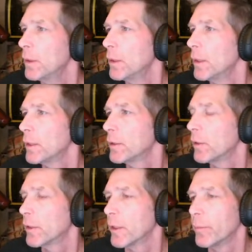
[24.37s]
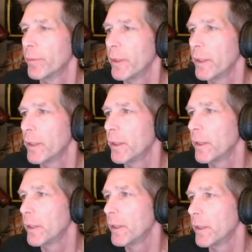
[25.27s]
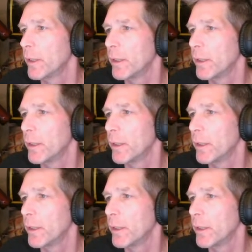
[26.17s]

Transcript: Let's look at me.